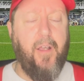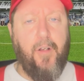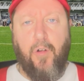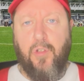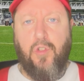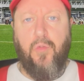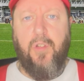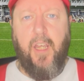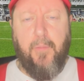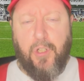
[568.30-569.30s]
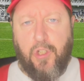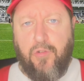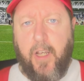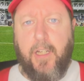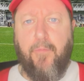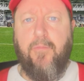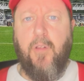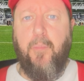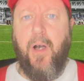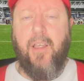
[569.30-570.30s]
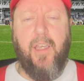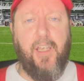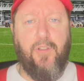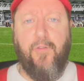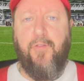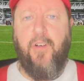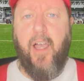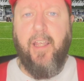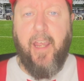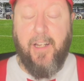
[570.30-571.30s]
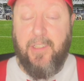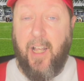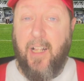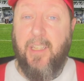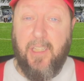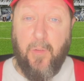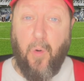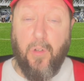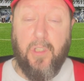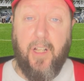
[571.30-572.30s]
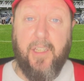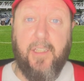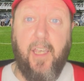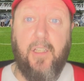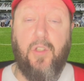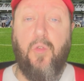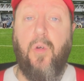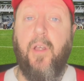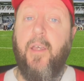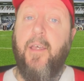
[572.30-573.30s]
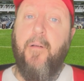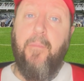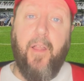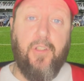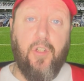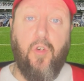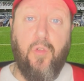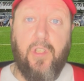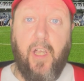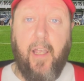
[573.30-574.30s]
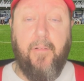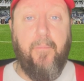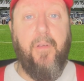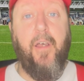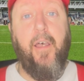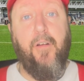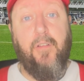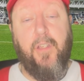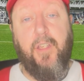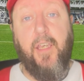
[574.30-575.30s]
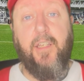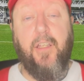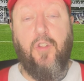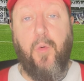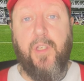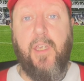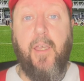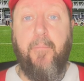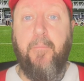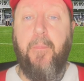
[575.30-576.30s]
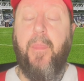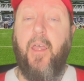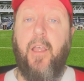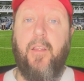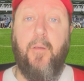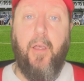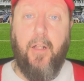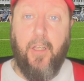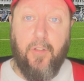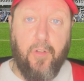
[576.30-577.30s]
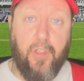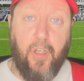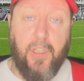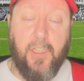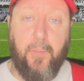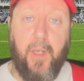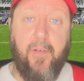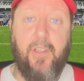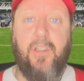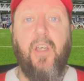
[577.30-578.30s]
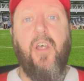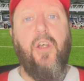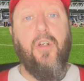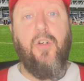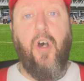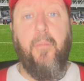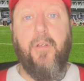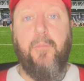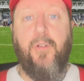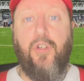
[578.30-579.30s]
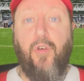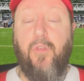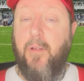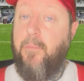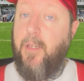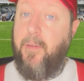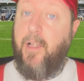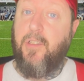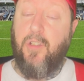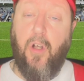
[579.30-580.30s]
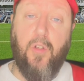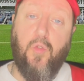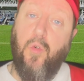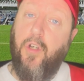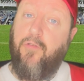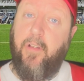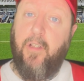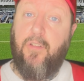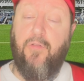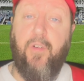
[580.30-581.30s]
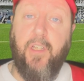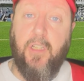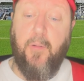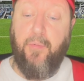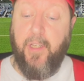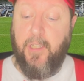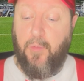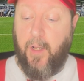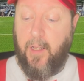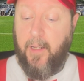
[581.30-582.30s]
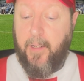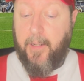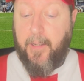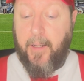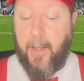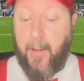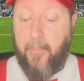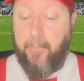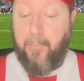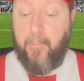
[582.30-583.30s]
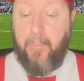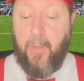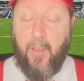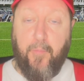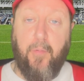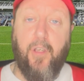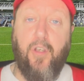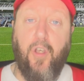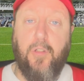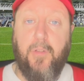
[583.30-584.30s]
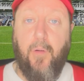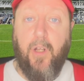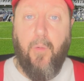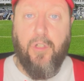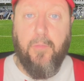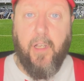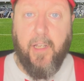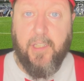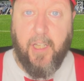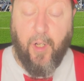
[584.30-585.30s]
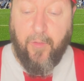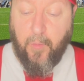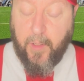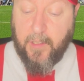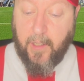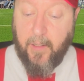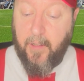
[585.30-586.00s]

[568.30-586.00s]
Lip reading: On Sunday he was striding out from the back, he's not flying into tackles as he was last season, so that's a good sign. Another thing he's added to his game, another year's experience, calmness, maturity, and maybe that's also a credit to Regis Lebris as well. I'll probably curse him now watch him going to get sent off on Wednesday.